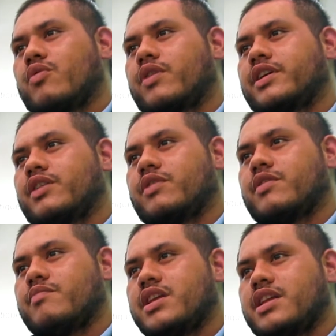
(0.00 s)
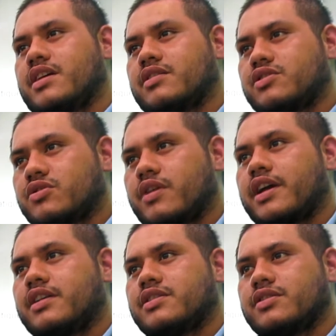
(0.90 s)
working with the media,
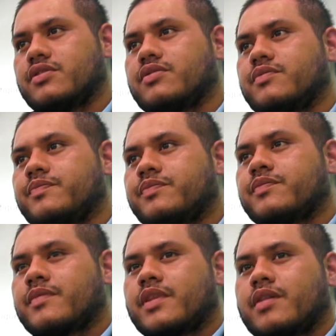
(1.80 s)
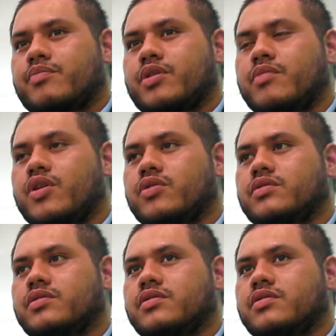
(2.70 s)
trying to promote,